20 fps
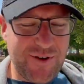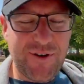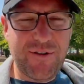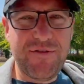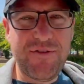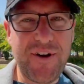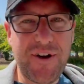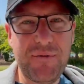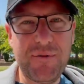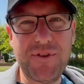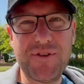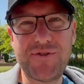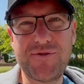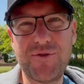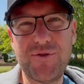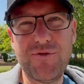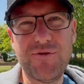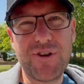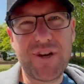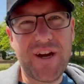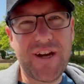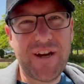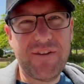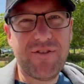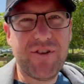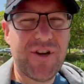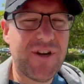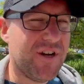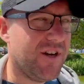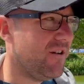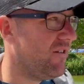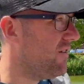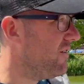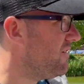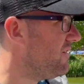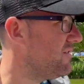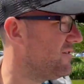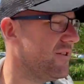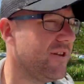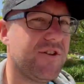got a fight with the straw again, haven't I?
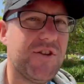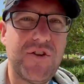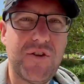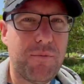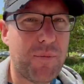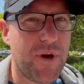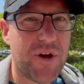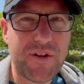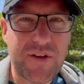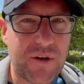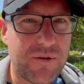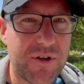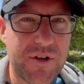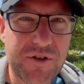This is the bit I don't